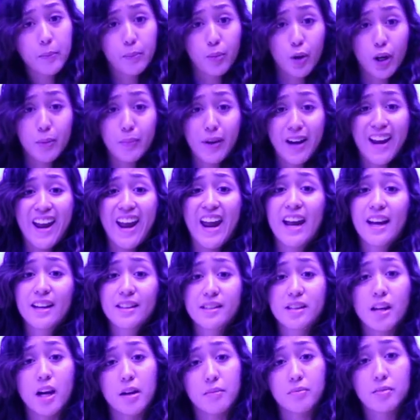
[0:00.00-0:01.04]
gonna bring my
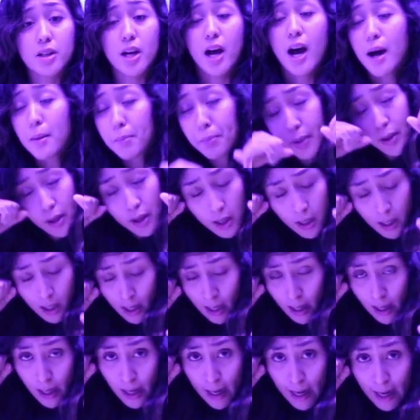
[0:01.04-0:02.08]
hands up top,
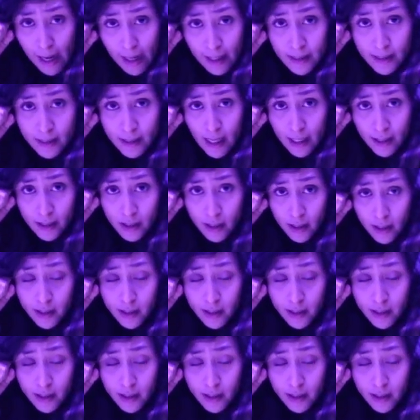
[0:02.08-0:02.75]
hands